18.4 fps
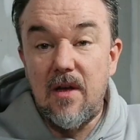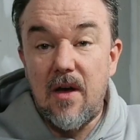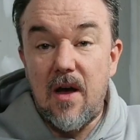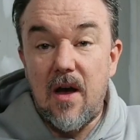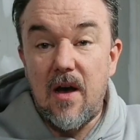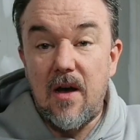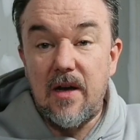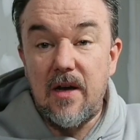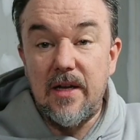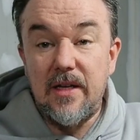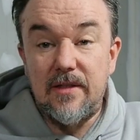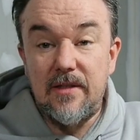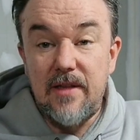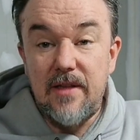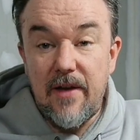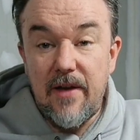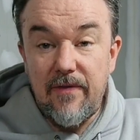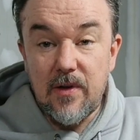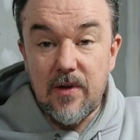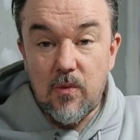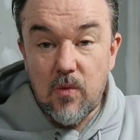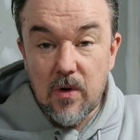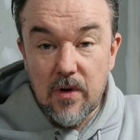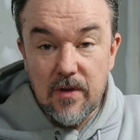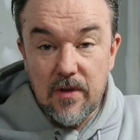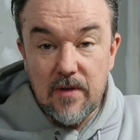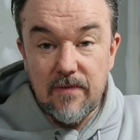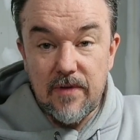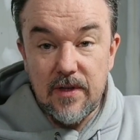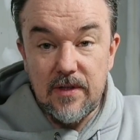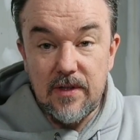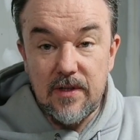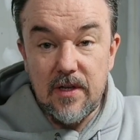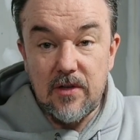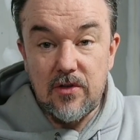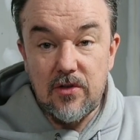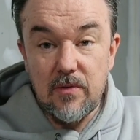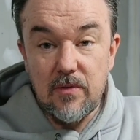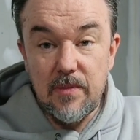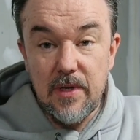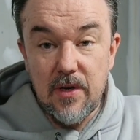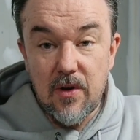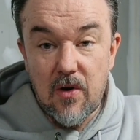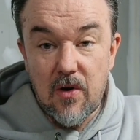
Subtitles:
it's definitely worth the visit. It should be